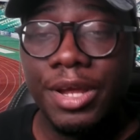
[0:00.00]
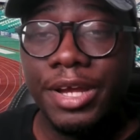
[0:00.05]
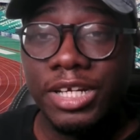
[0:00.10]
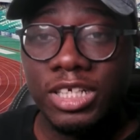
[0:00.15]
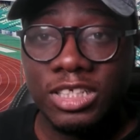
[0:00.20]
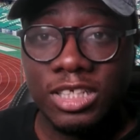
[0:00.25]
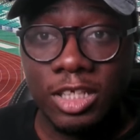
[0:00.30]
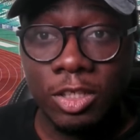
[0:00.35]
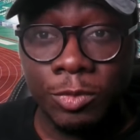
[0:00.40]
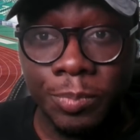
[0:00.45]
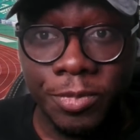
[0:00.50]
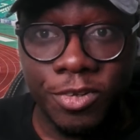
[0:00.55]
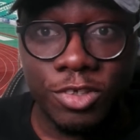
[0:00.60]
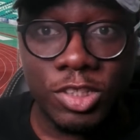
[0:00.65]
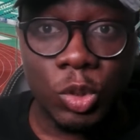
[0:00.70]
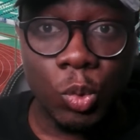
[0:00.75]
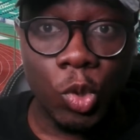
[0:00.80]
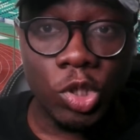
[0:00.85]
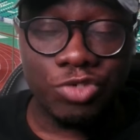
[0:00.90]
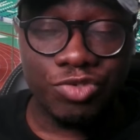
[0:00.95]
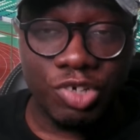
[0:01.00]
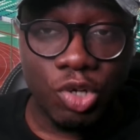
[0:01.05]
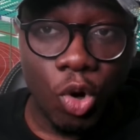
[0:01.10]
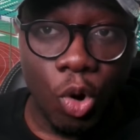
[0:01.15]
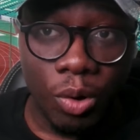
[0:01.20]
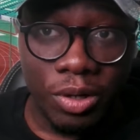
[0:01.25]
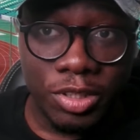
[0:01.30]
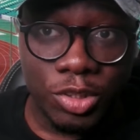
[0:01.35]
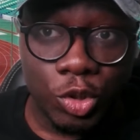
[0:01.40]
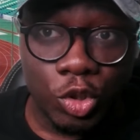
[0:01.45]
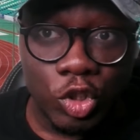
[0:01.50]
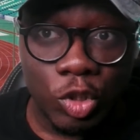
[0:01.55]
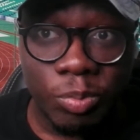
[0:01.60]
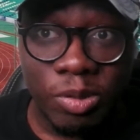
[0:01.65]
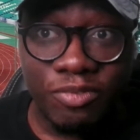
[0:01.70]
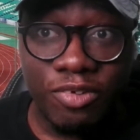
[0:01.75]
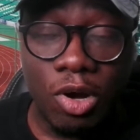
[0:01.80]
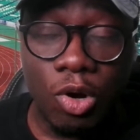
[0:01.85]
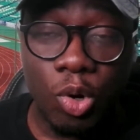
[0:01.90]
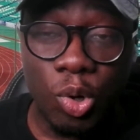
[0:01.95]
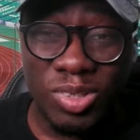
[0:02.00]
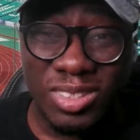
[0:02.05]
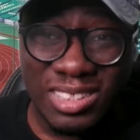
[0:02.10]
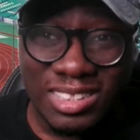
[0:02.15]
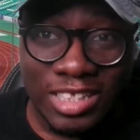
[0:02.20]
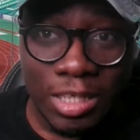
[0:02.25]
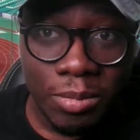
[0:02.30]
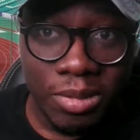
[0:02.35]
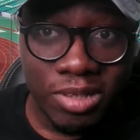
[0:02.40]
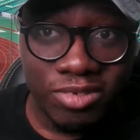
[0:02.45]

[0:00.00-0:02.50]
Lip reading: She was recalled into the Super Falcons team in